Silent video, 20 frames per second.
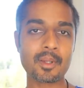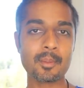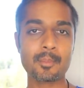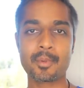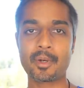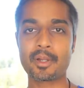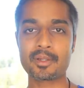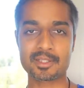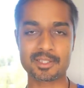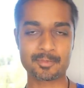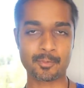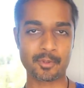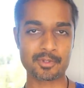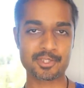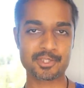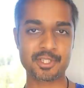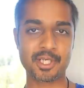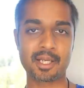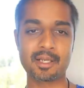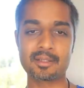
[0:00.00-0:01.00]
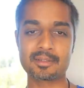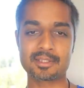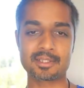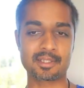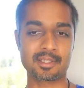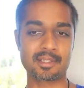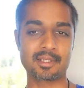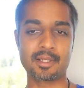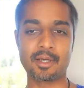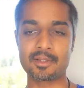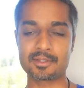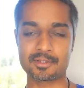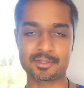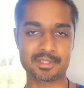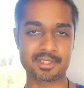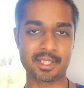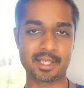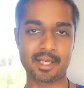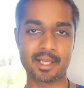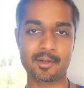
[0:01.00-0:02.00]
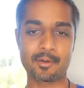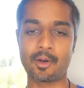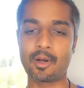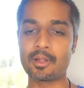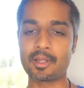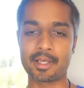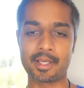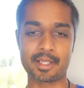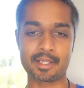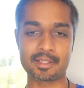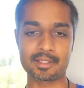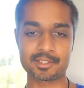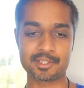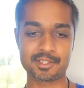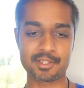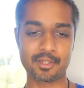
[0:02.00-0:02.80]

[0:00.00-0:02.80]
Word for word: But all the sports channels and also CNN all in English.